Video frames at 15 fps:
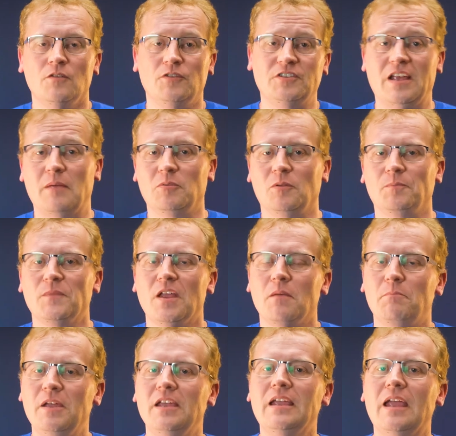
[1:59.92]
For example,
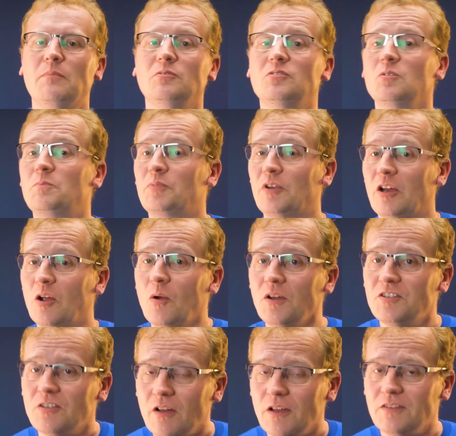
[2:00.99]
being able to
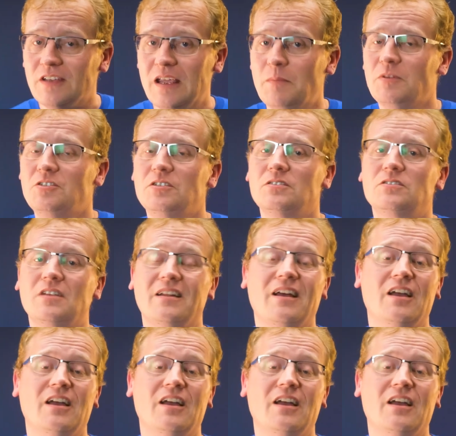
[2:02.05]
prioritize images that